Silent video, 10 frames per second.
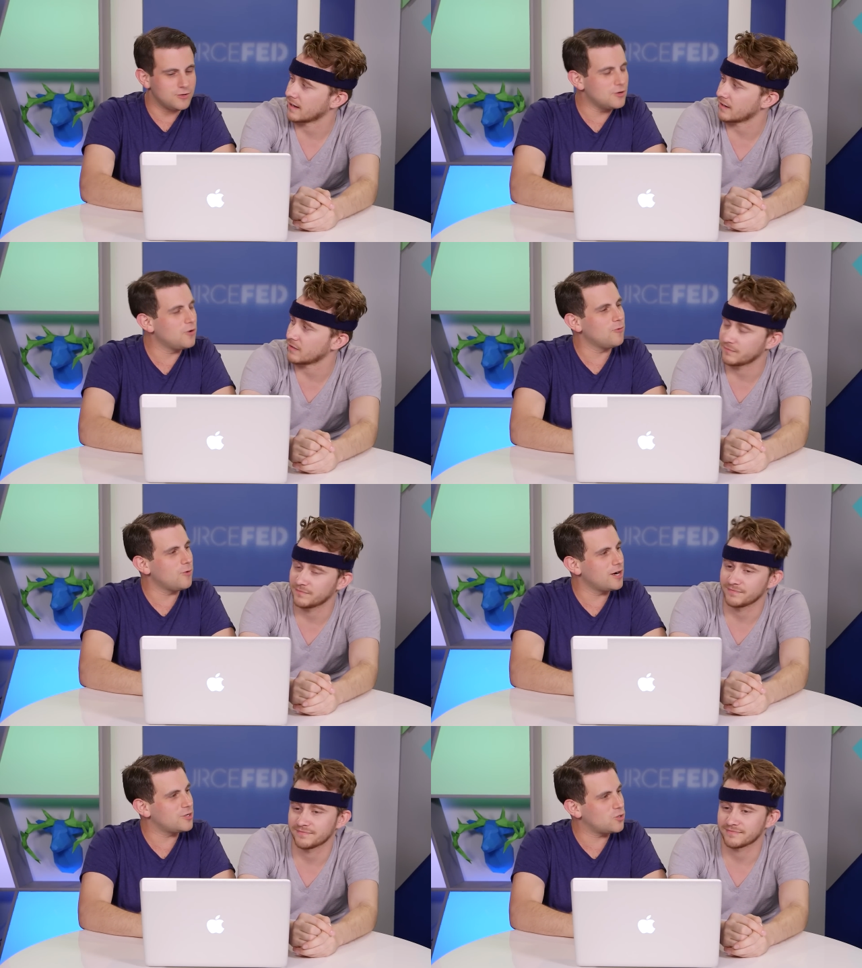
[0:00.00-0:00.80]
Speaker 1: You I don't, don't
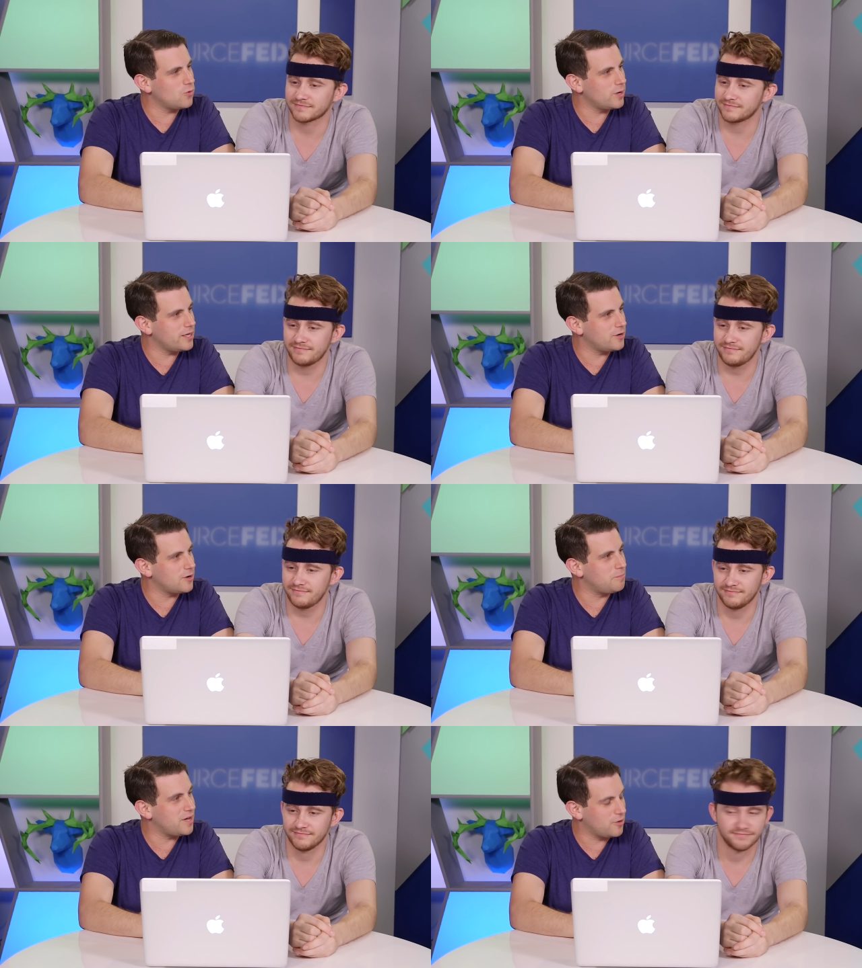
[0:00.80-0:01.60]
want a toy in
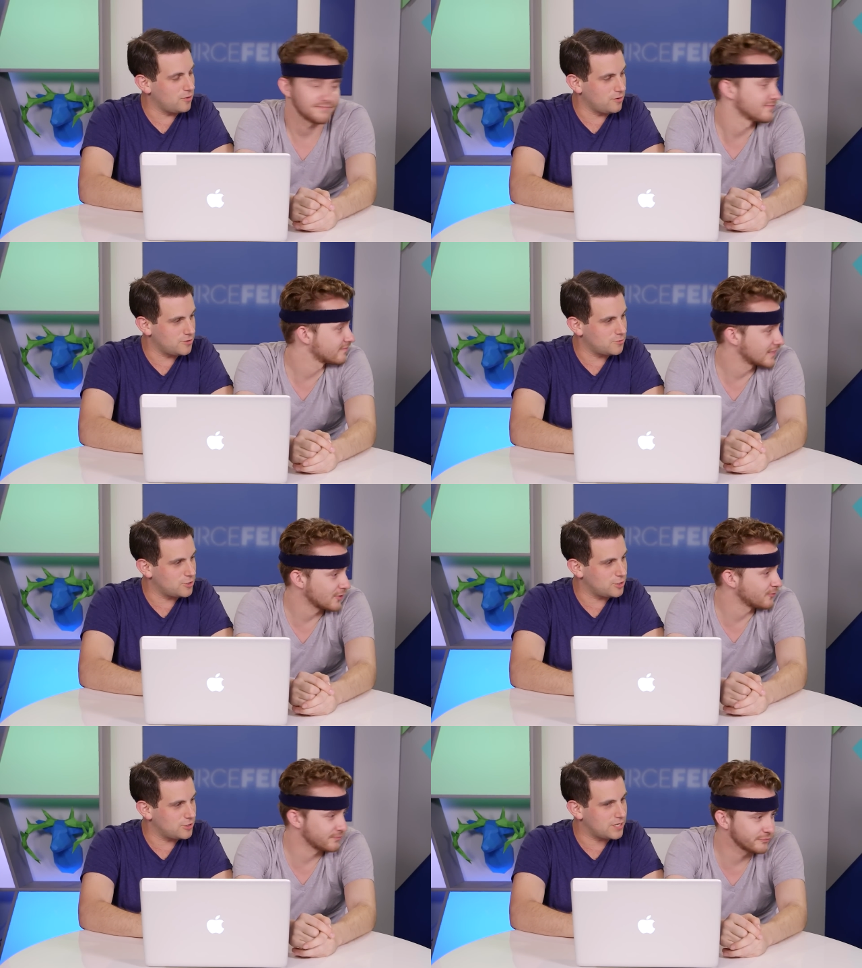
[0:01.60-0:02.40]
her butthole is
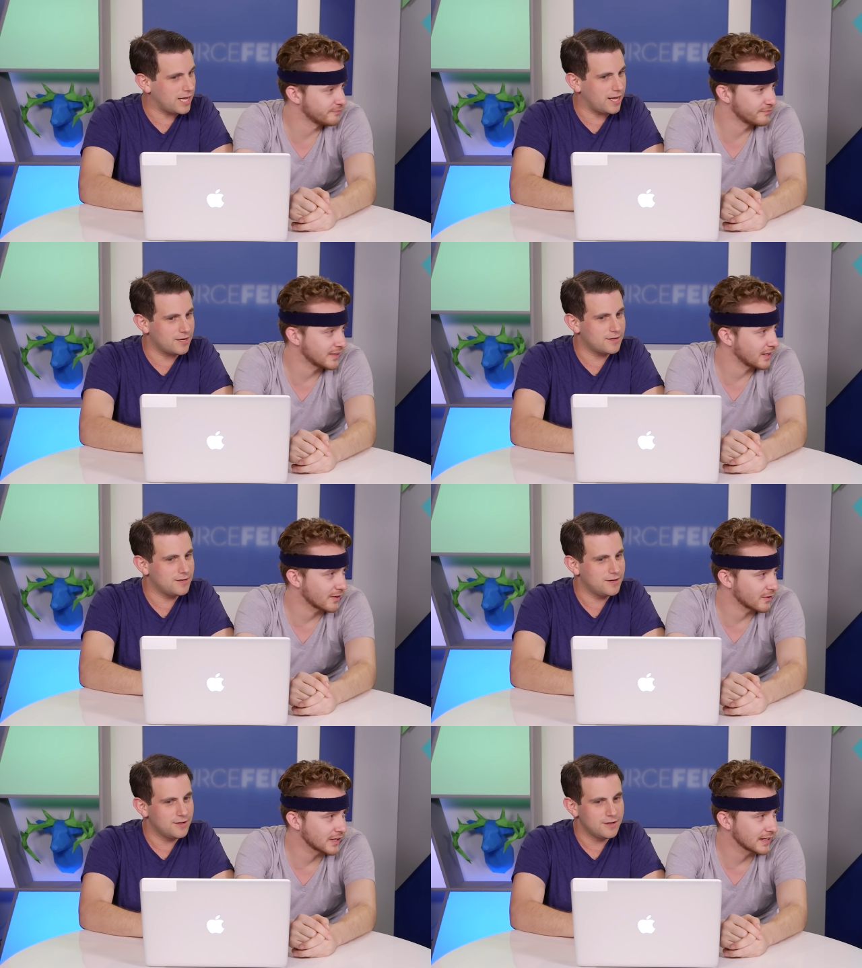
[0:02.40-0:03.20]
what you're saying. No, I
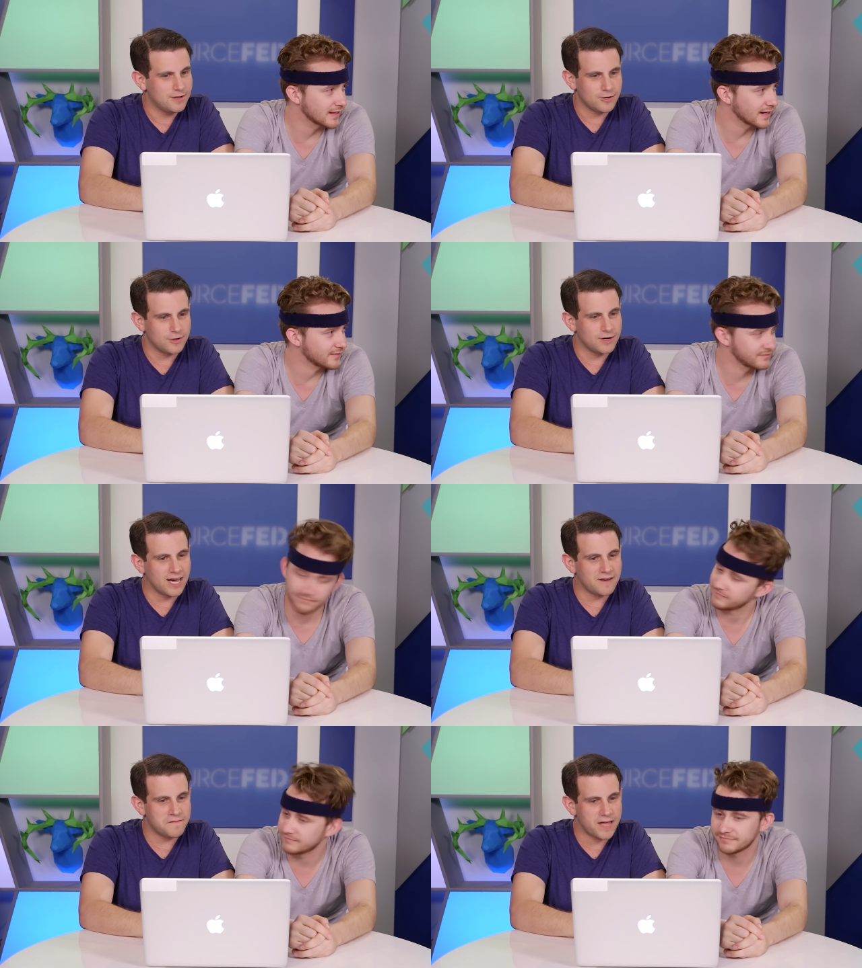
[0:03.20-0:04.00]
don't need that. You're
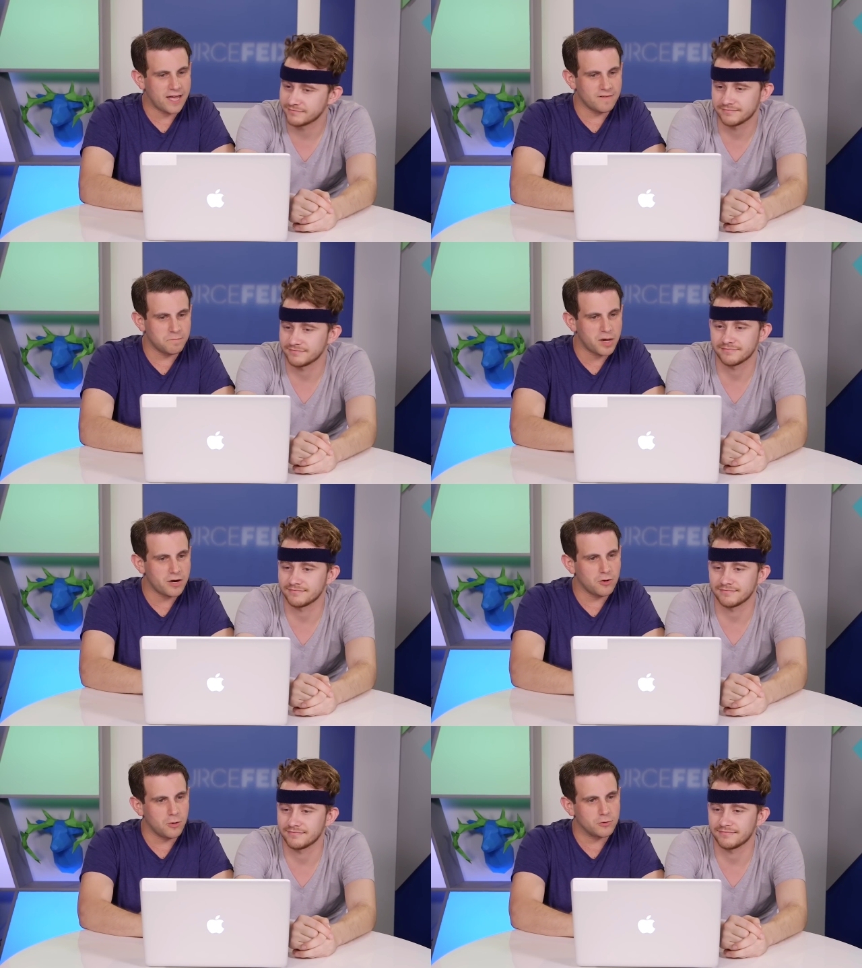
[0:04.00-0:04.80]
not a fan of
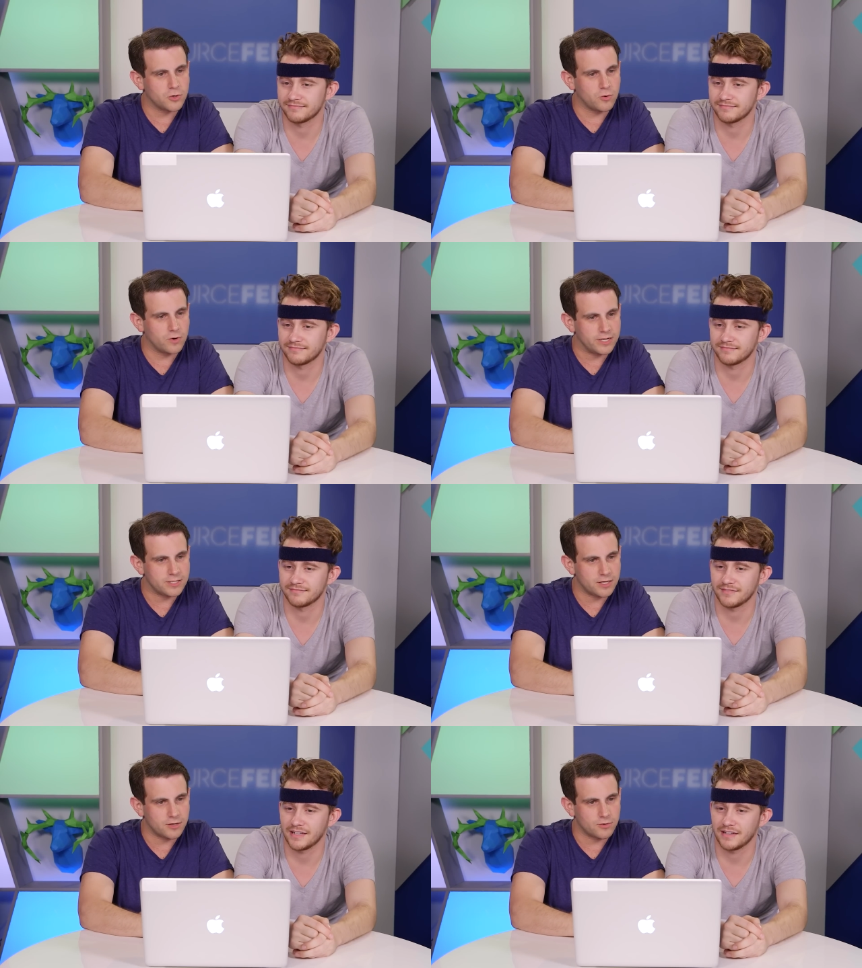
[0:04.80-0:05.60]
butthole toys.
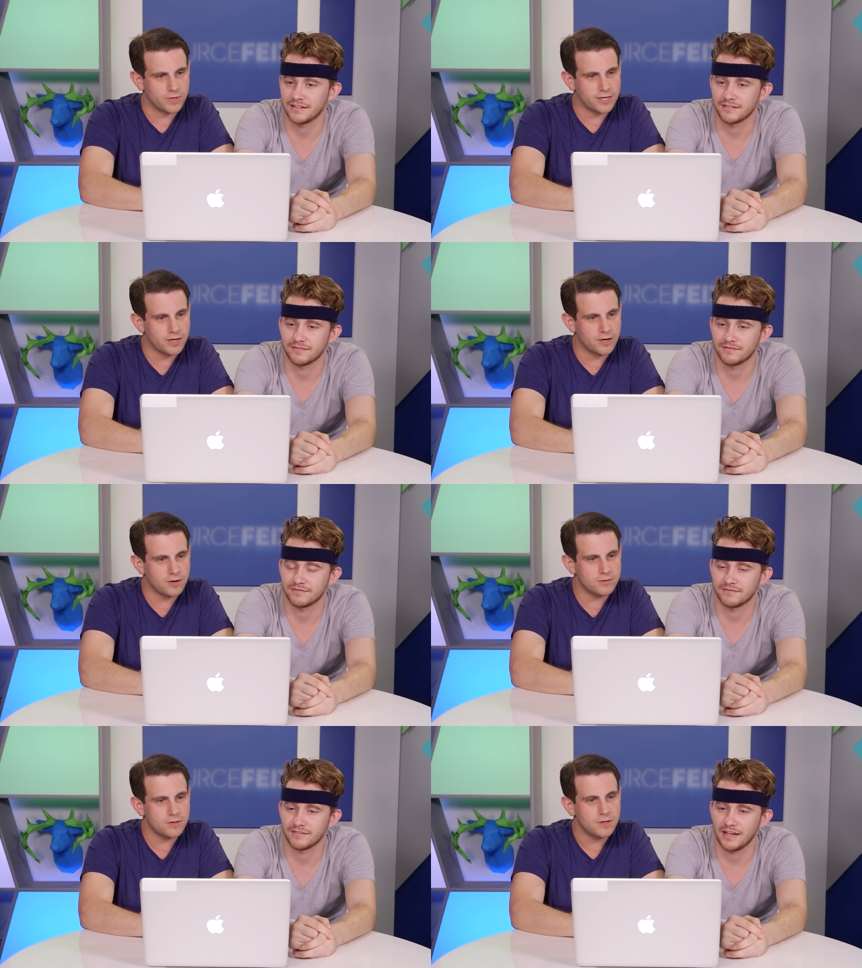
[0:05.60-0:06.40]
Here no. we go.